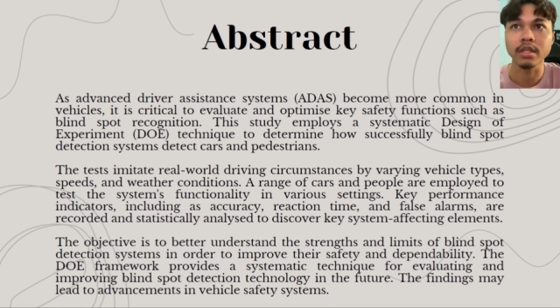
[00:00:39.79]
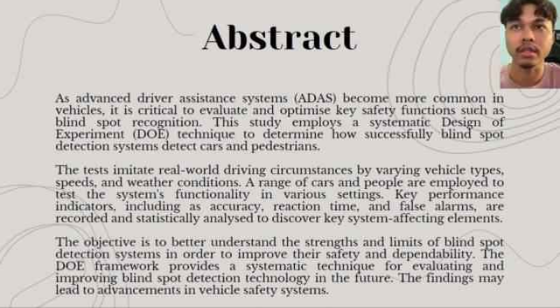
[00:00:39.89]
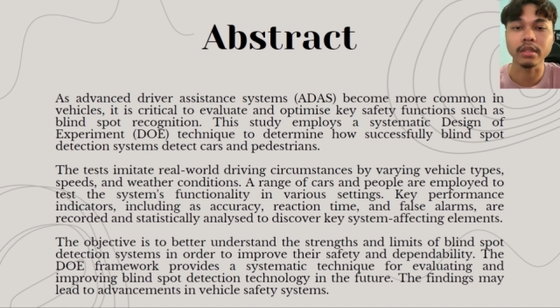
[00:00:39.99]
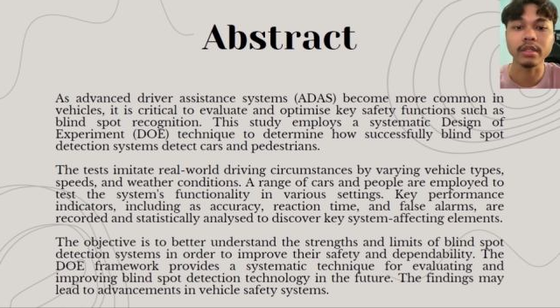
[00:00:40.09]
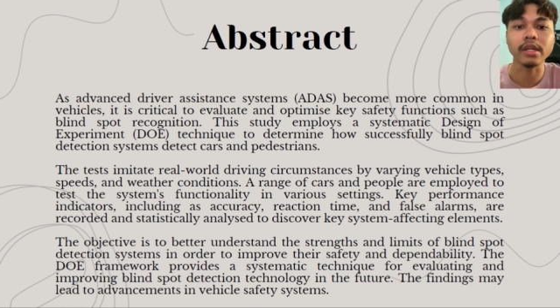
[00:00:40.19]

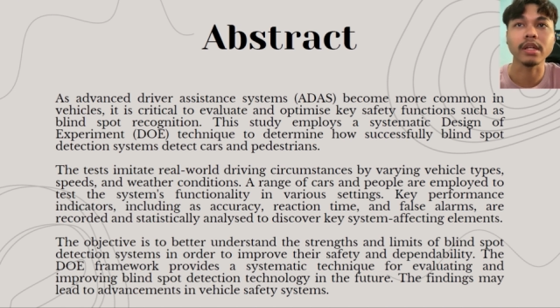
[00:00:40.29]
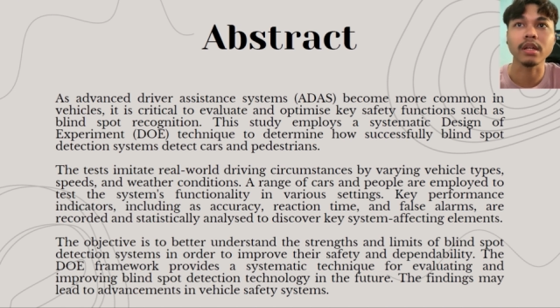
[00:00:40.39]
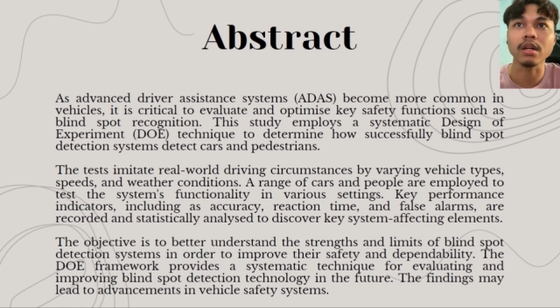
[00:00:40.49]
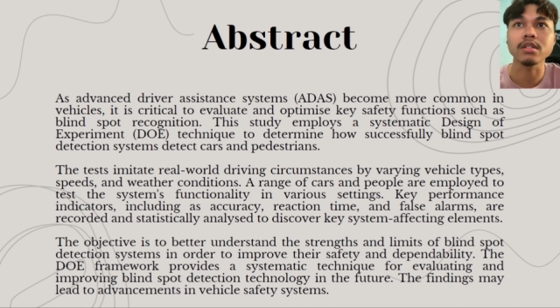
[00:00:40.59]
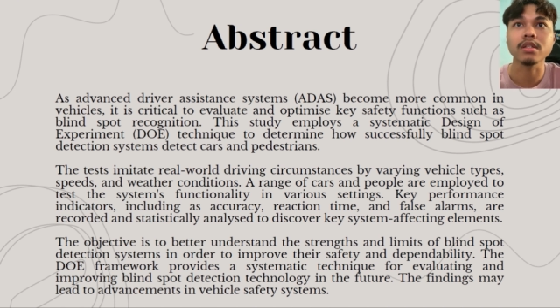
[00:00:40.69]
detect
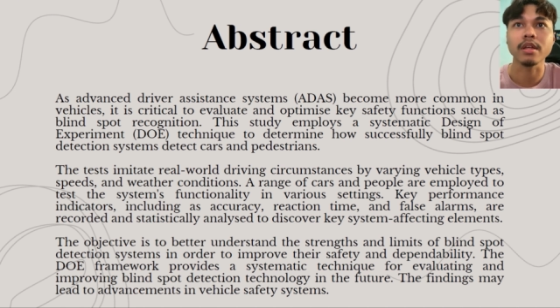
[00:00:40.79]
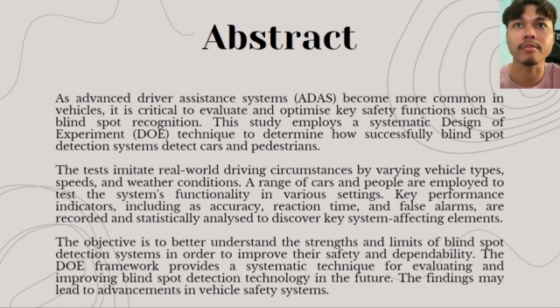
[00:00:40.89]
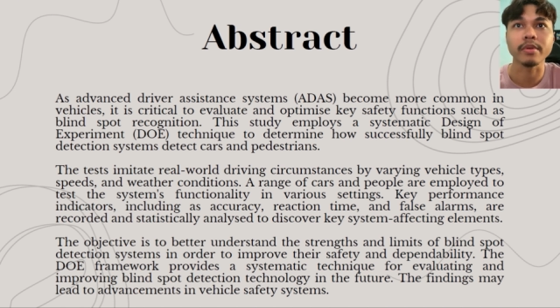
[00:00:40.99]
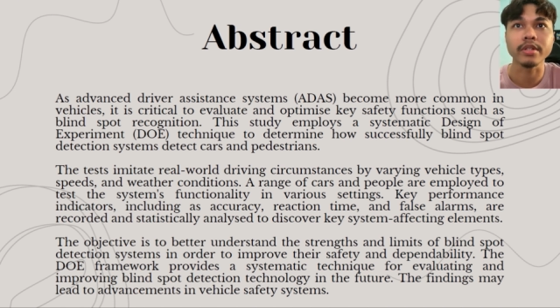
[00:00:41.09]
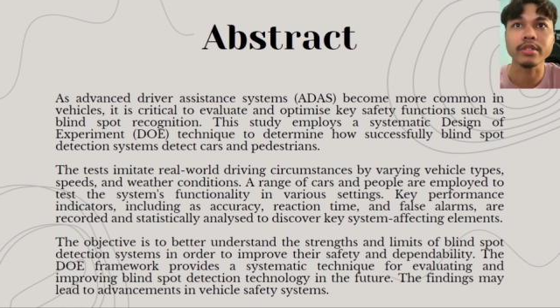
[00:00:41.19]
cars and
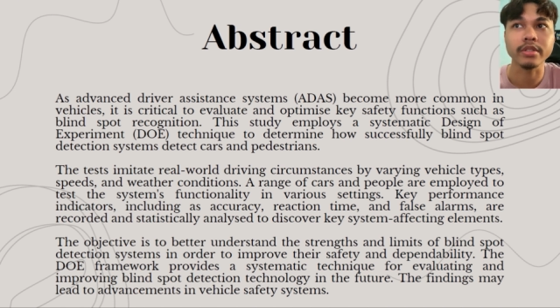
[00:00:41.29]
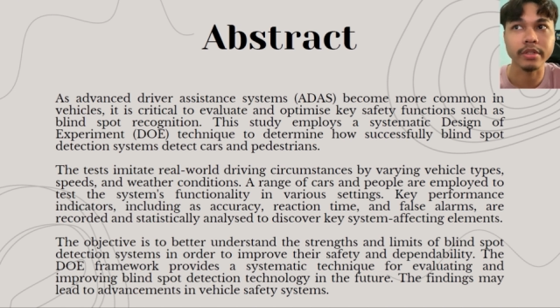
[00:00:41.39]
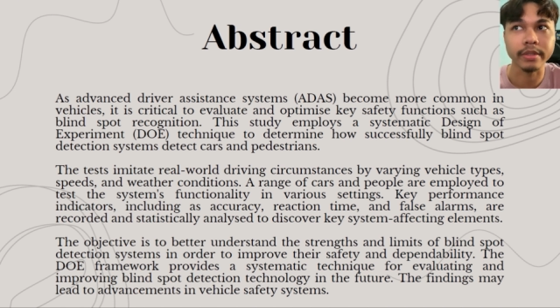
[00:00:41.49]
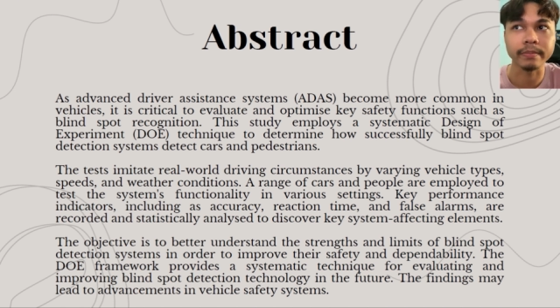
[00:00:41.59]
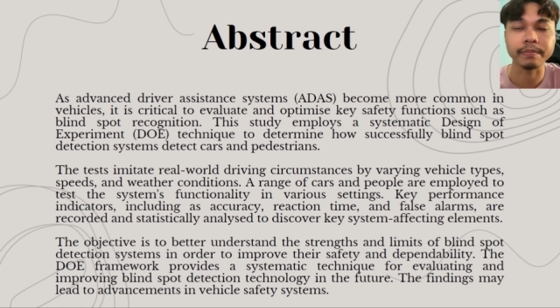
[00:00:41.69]
pedestrians.